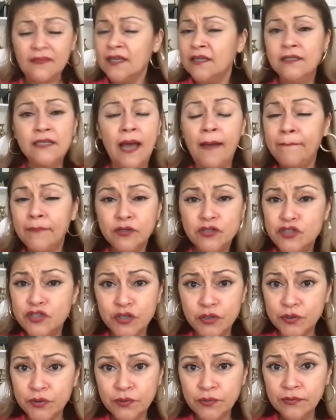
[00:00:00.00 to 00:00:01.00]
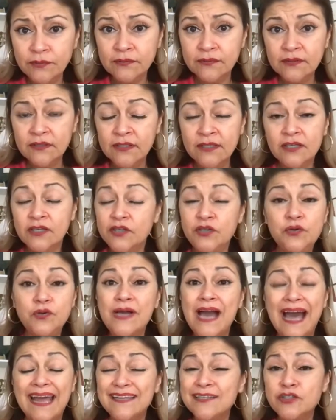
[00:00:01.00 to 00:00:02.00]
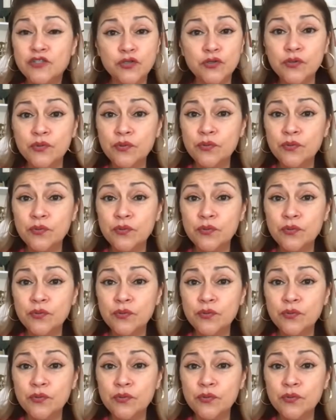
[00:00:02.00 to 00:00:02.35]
number two, you got to do